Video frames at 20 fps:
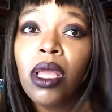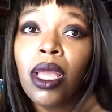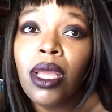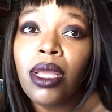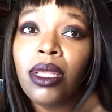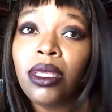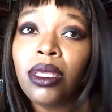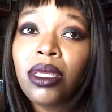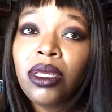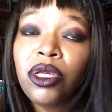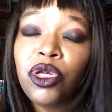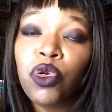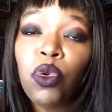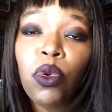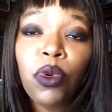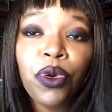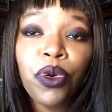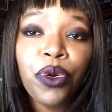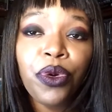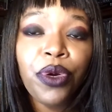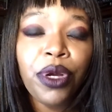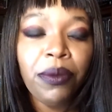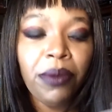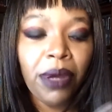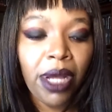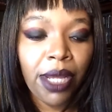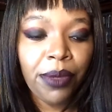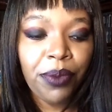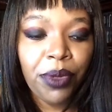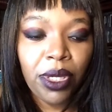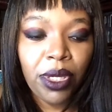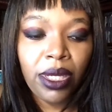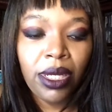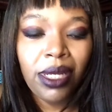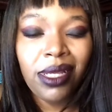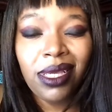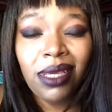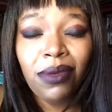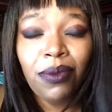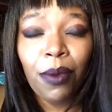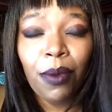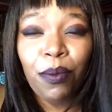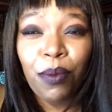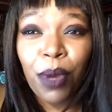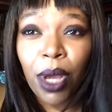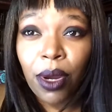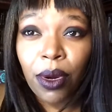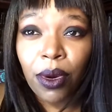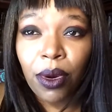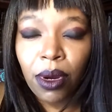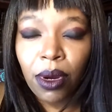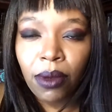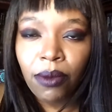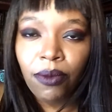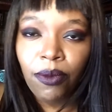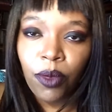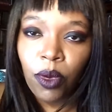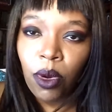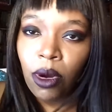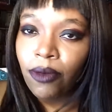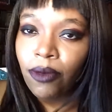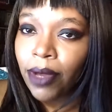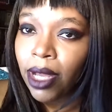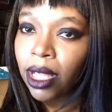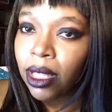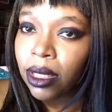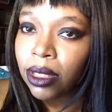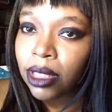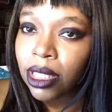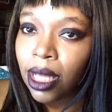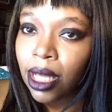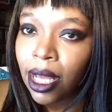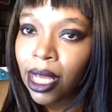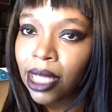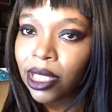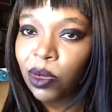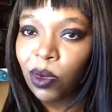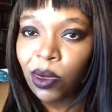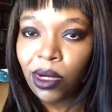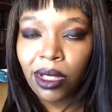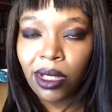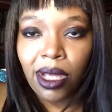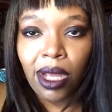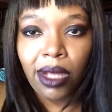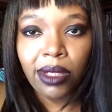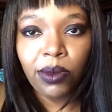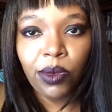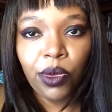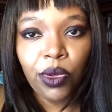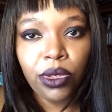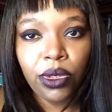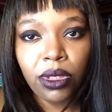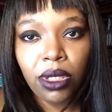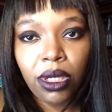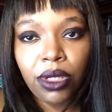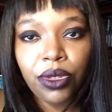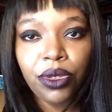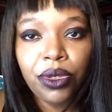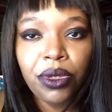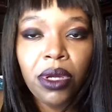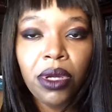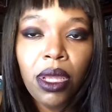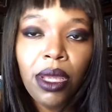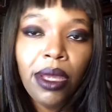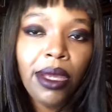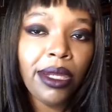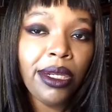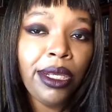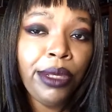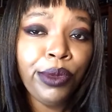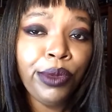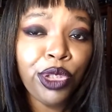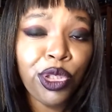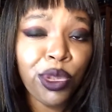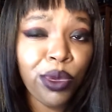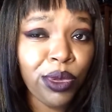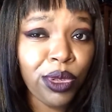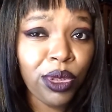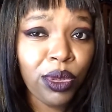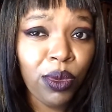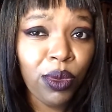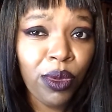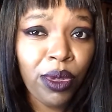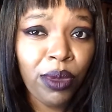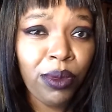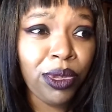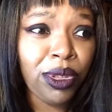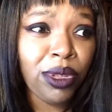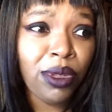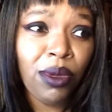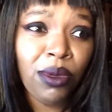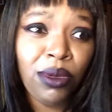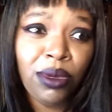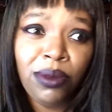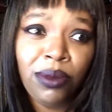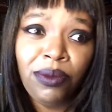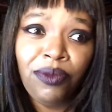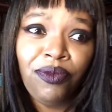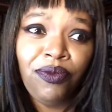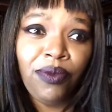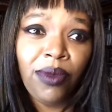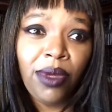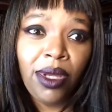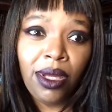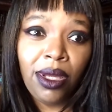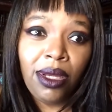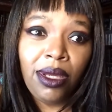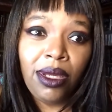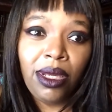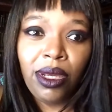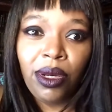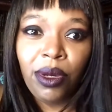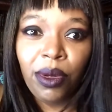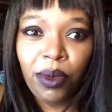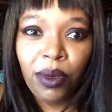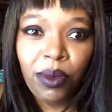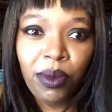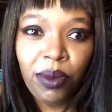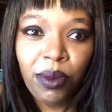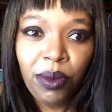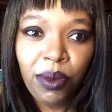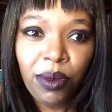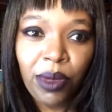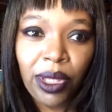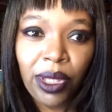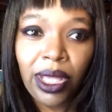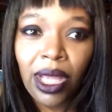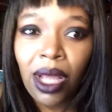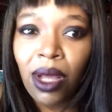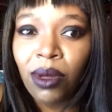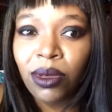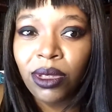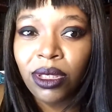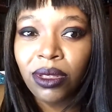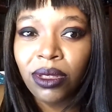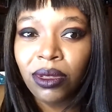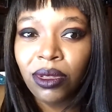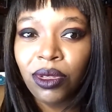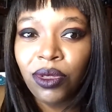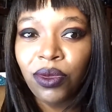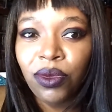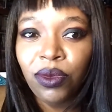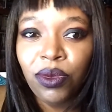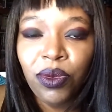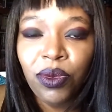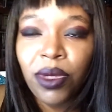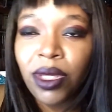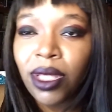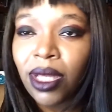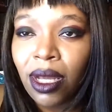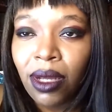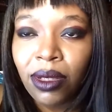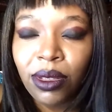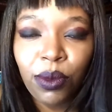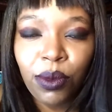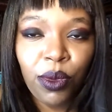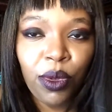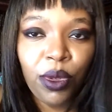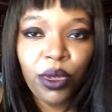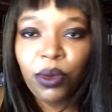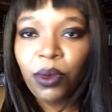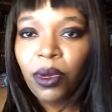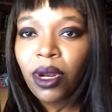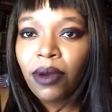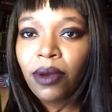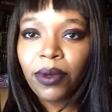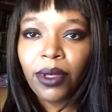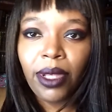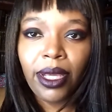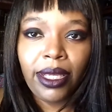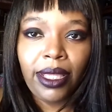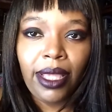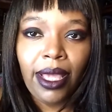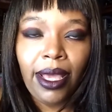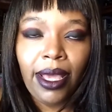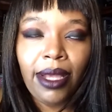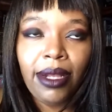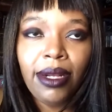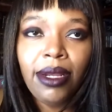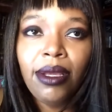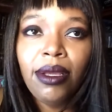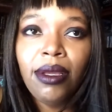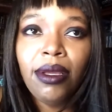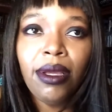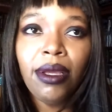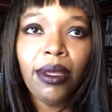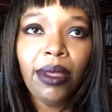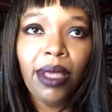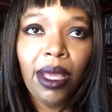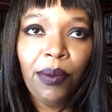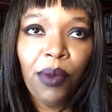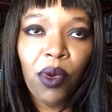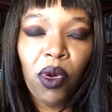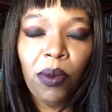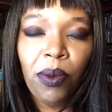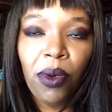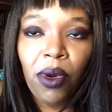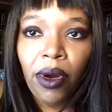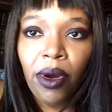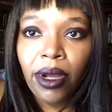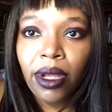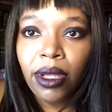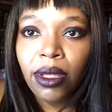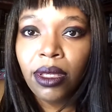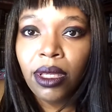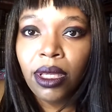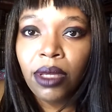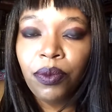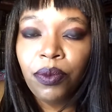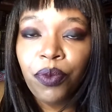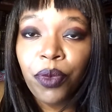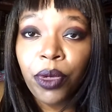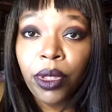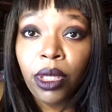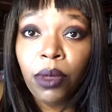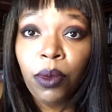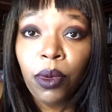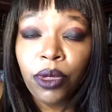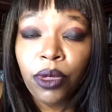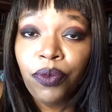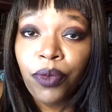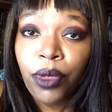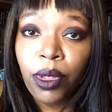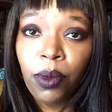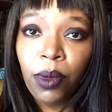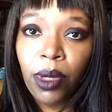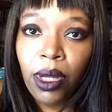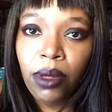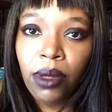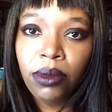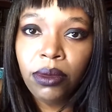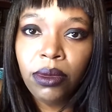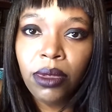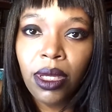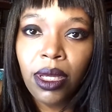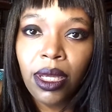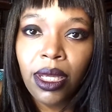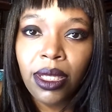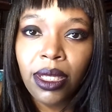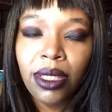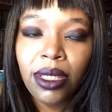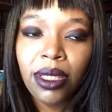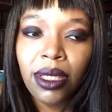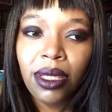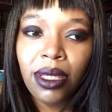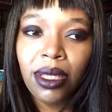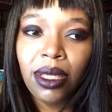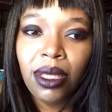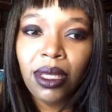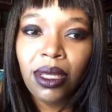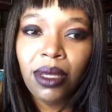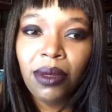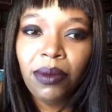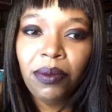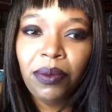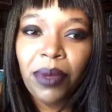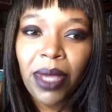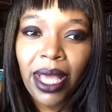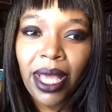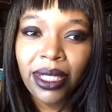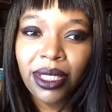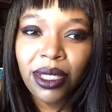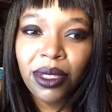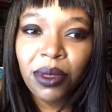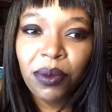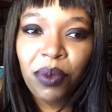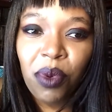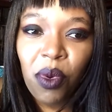and shorter, in my opinion, is even better. Novella size, 20,000 words and under, and even short story, which goes from, 1,000 to 3,000 words or whatever like that, in that ballpark. It really works really well. And back to the